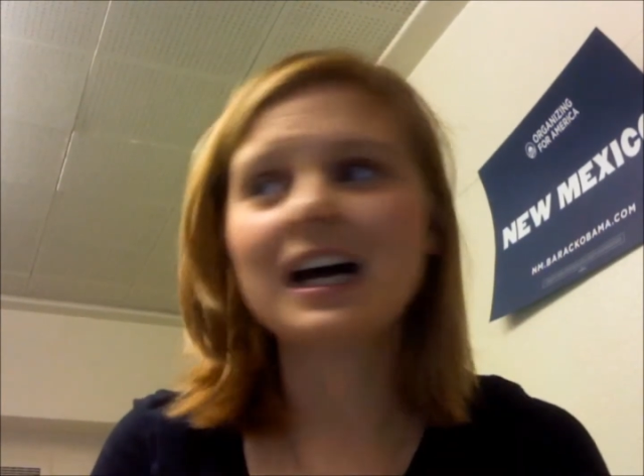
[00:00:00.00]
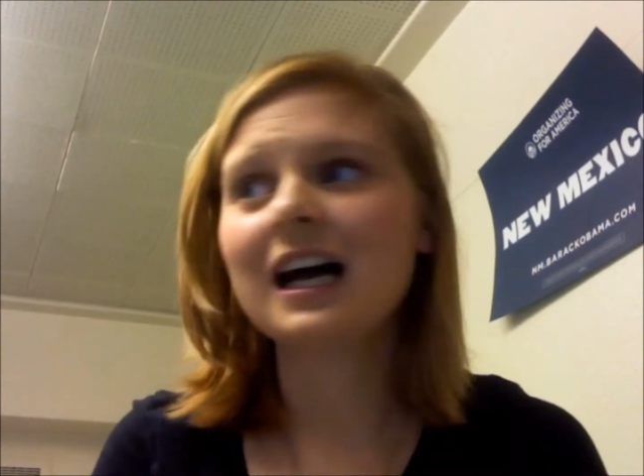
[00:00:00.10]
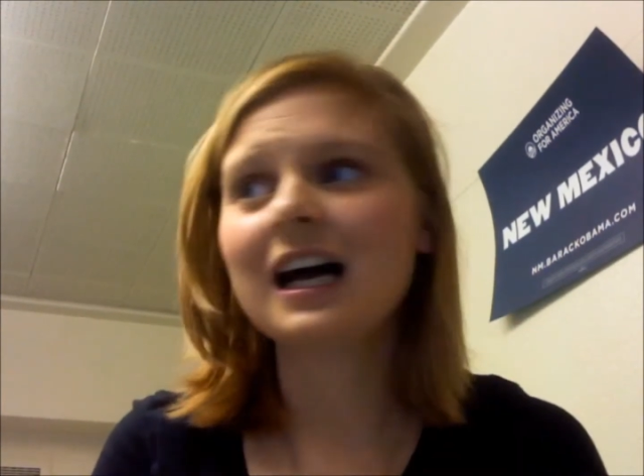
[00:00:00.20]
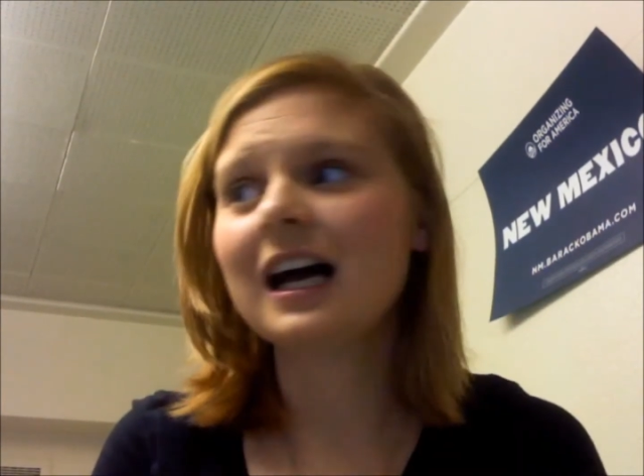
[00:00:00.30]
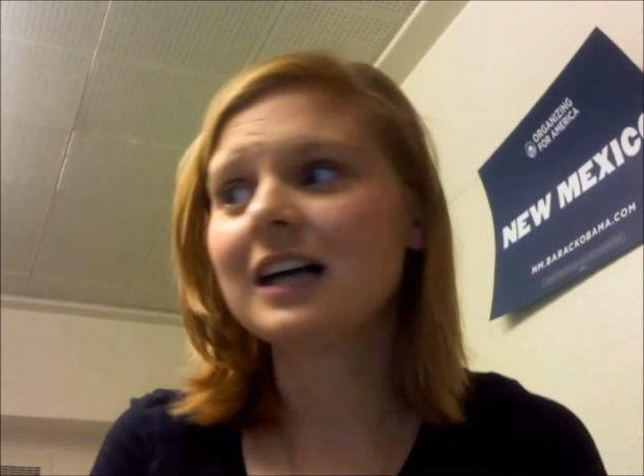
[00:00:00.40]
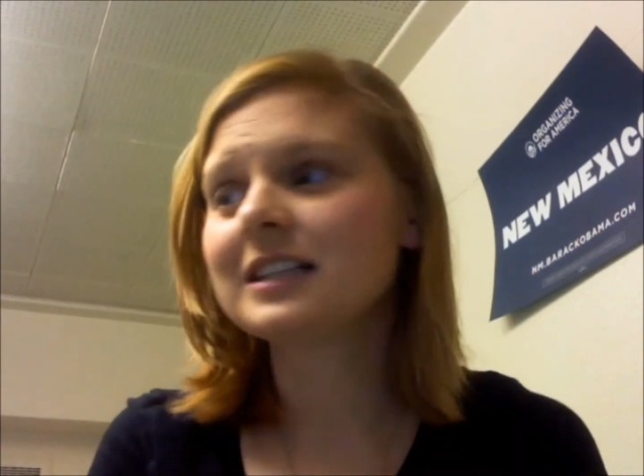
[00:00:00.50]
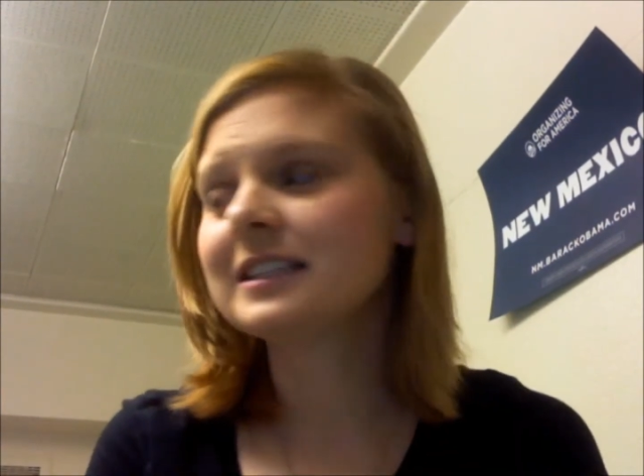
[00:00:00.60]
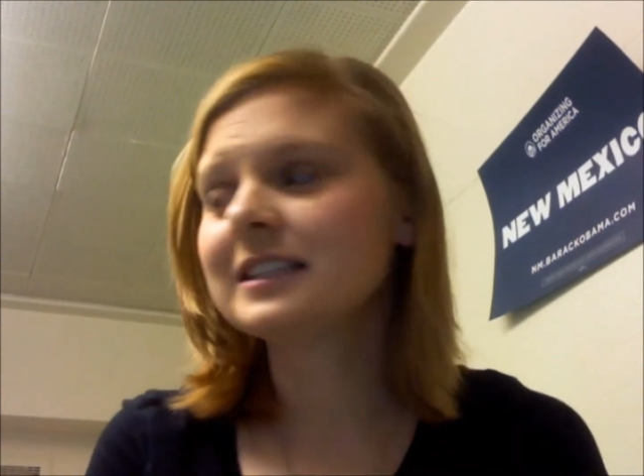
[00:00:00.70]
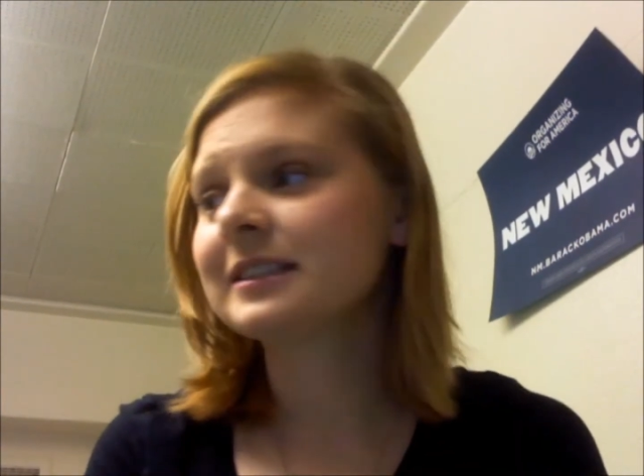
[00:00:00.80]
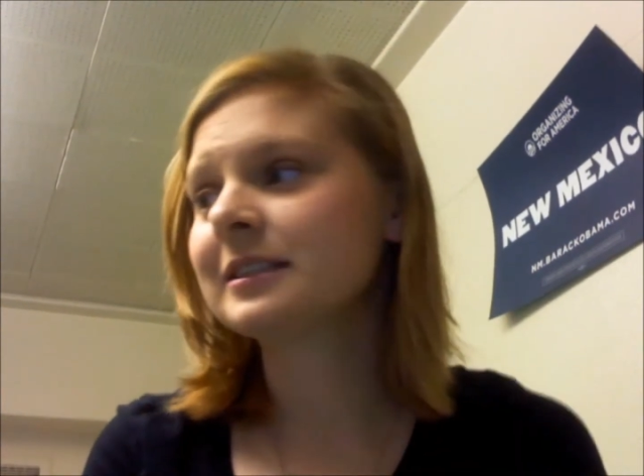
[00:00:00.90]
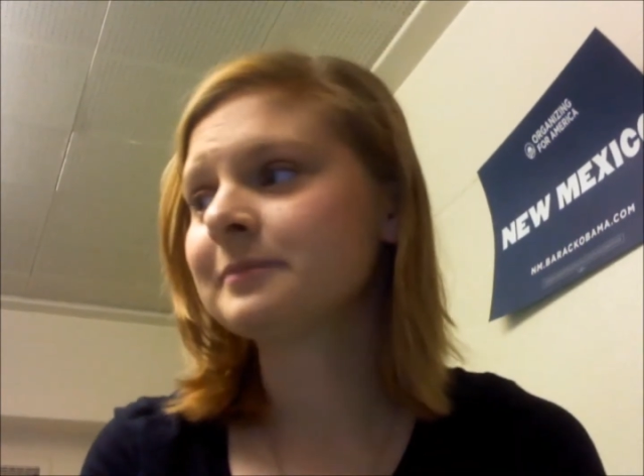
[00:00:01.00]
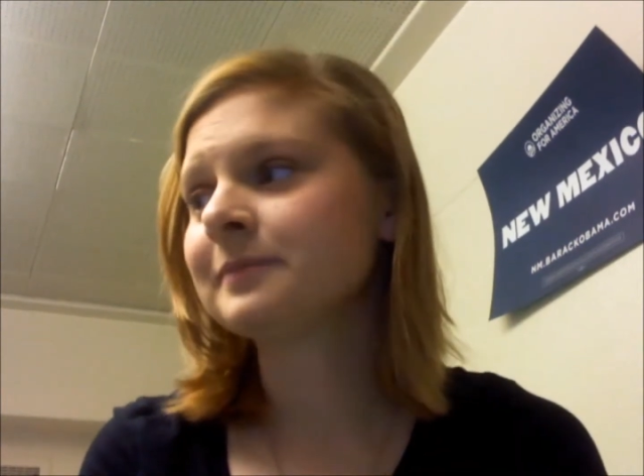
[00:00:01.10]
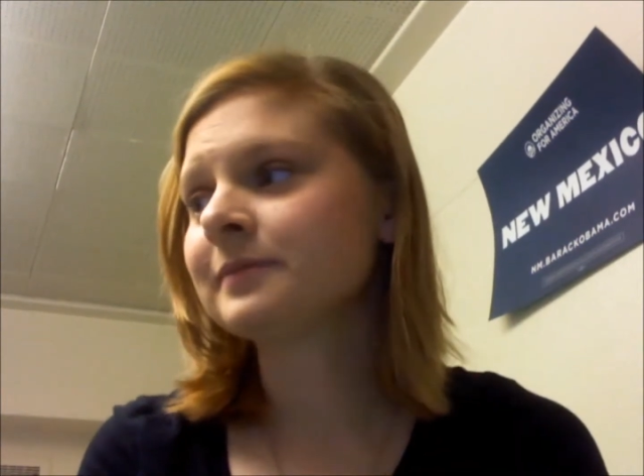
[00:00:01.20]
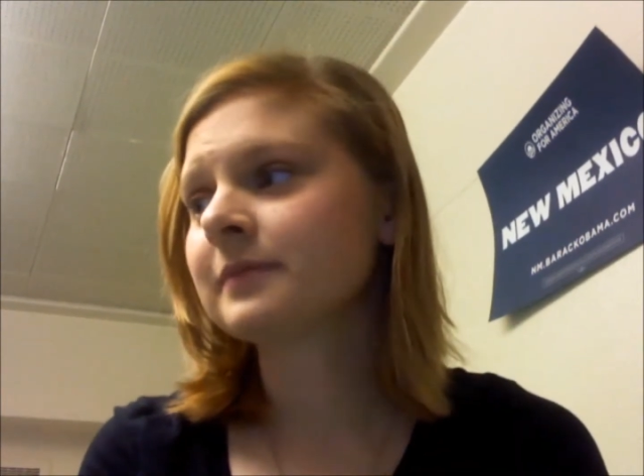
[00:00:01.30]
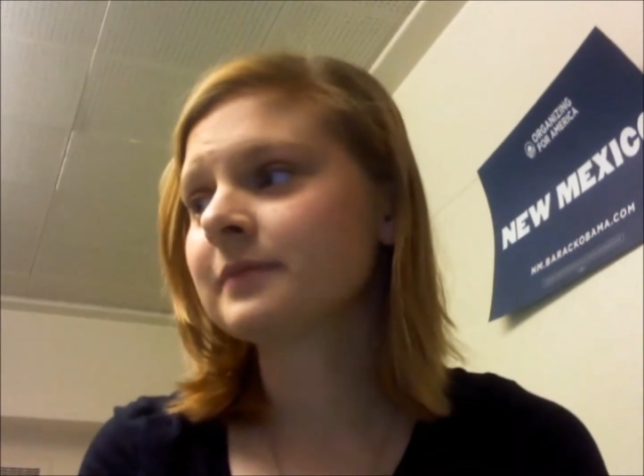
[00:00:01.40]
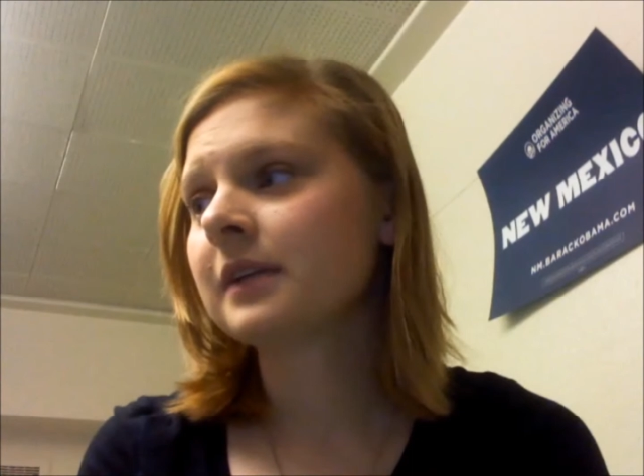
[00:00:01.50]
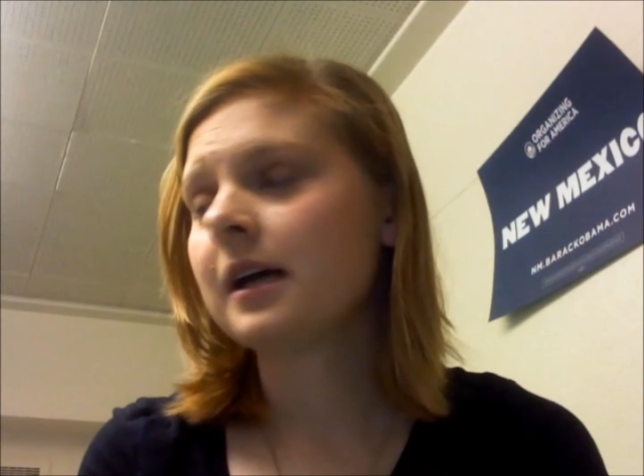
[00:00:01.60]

I am um, am